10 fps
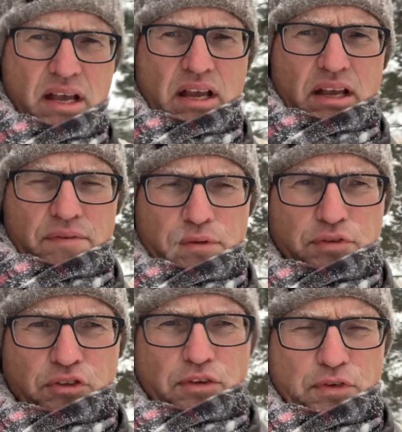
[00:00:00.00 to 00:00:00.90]

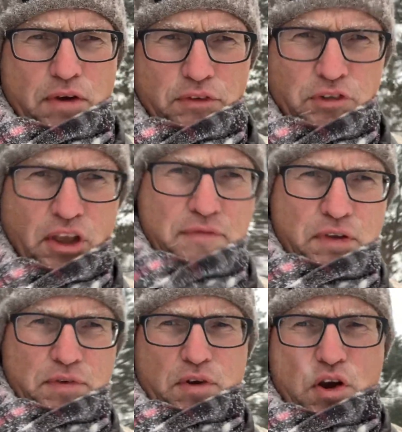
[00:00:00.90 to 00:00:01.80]
if, if you have a
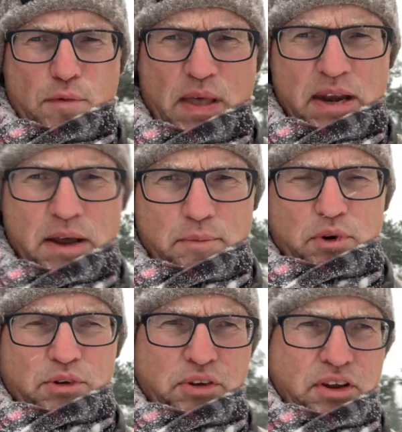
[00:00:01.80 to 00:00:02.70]
stuffy room, that
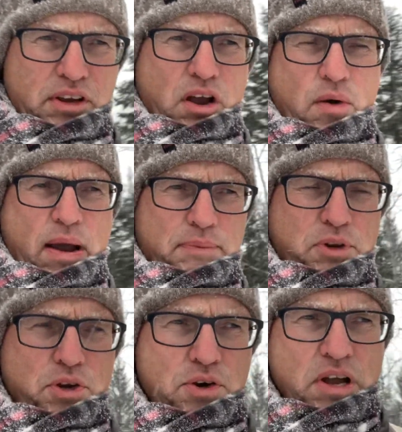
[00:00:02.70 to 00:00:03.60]
number is gonna go up
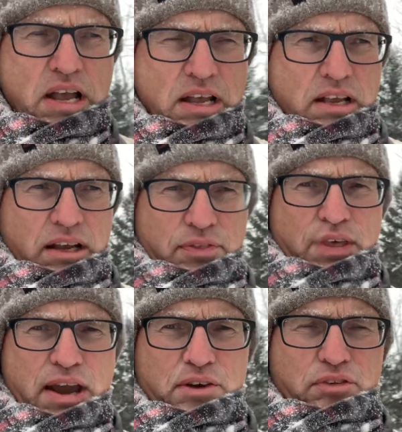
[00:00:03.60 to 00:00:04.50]
to
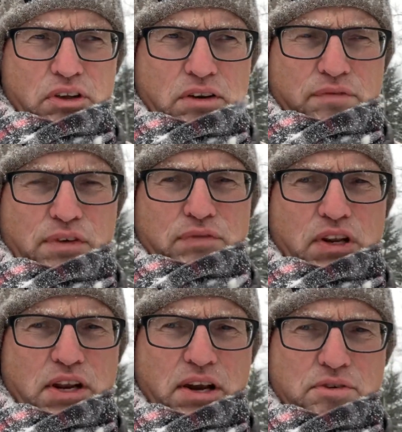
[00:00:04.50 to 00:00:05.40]
1,000,
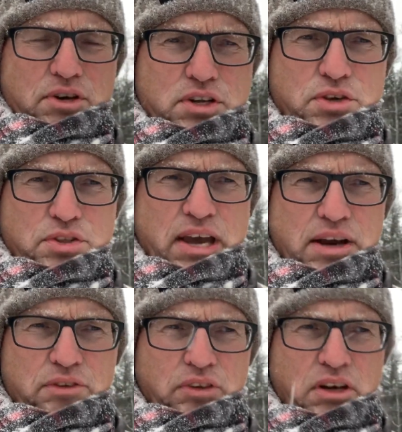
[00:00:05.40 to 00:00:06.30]
1,500,
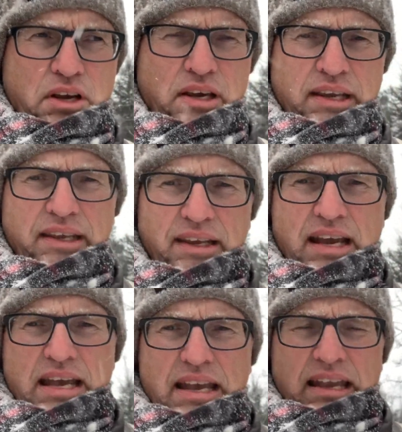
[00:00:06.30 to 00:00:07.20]
2,000
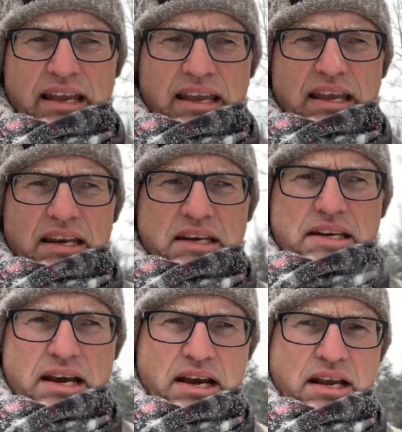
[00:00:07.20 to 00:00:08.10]

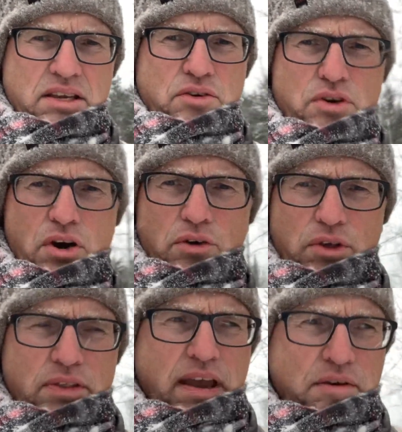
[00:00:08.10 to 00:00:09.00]
and uh, you know
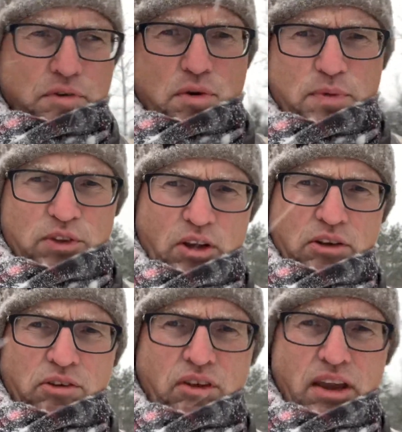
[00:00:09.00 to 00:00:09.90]
that that room is
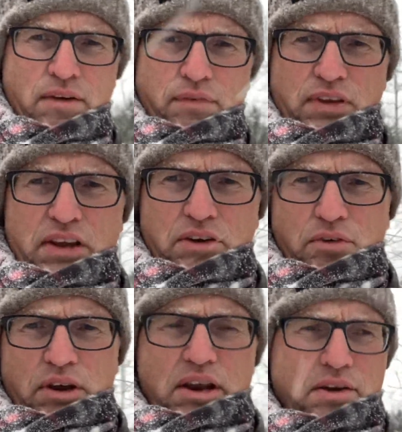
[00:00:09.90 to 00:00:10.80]
unsafe, the
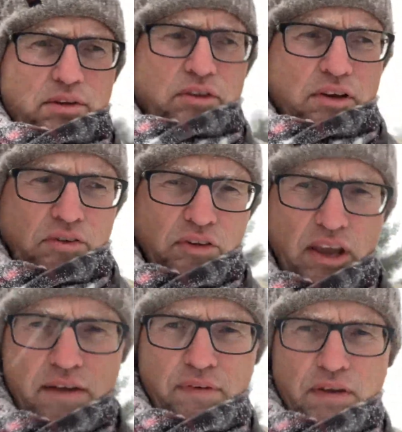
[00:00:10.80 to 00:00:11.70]
indoor air is
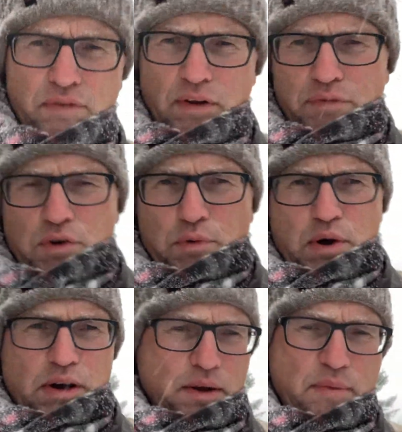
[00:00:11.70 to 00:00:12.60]
unsafe, even if you're
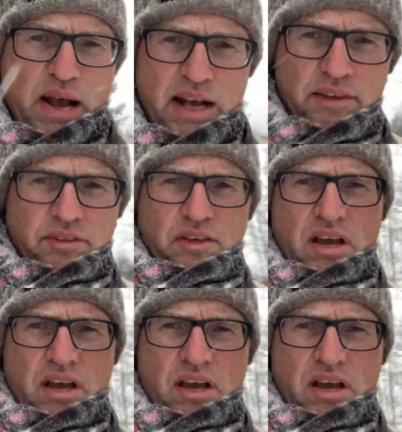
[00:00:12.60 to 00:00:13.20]
wearing a mask,